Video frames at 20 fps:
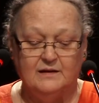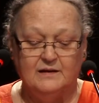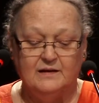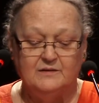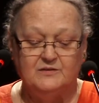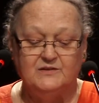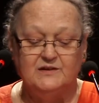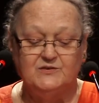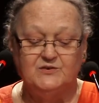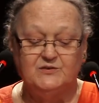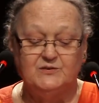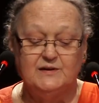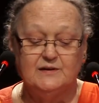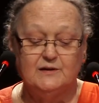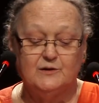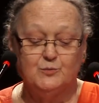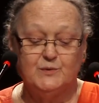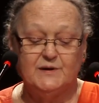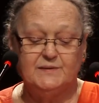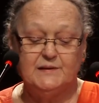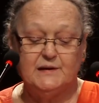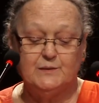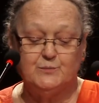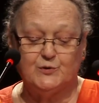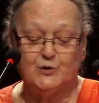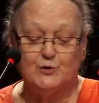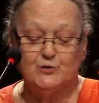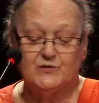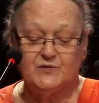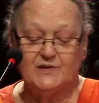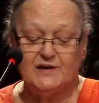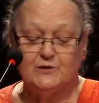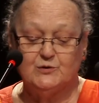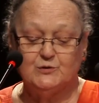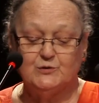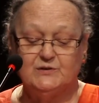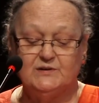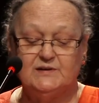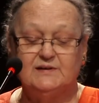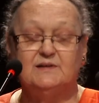This year, when they broke their
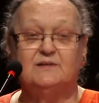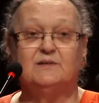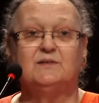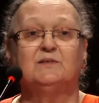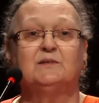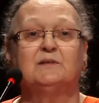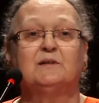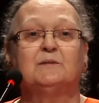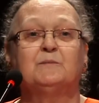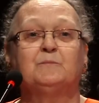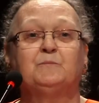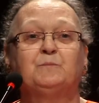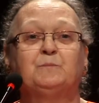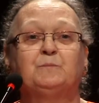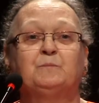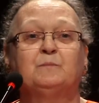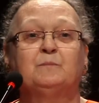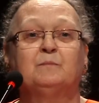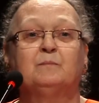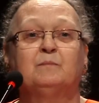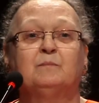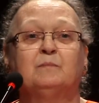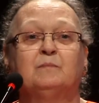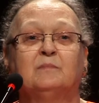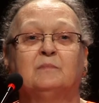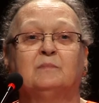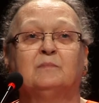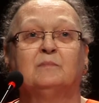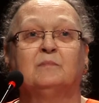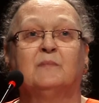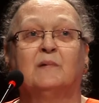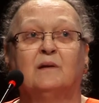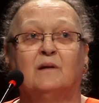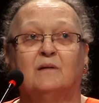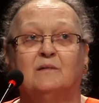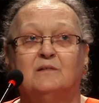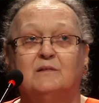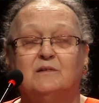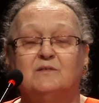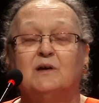hundis,
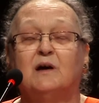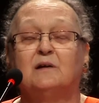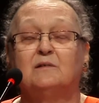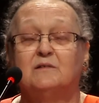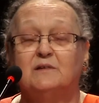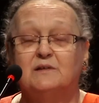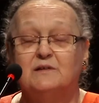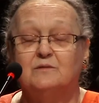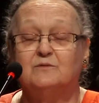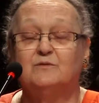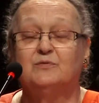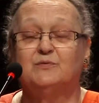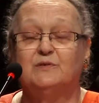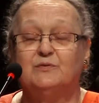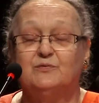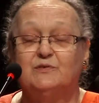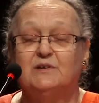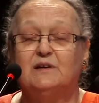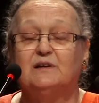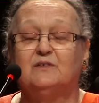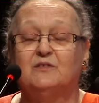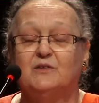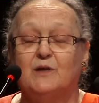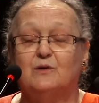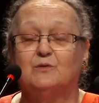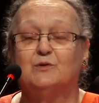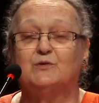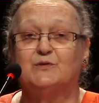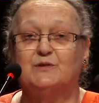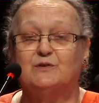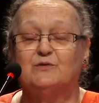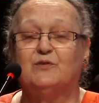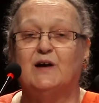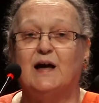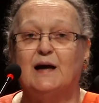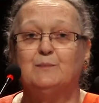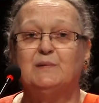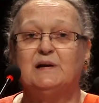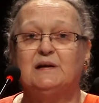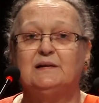this 115,000
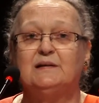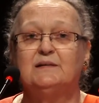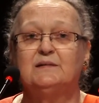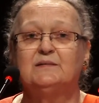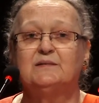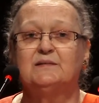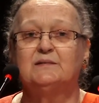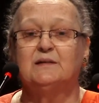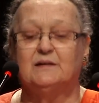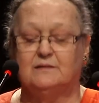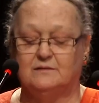families,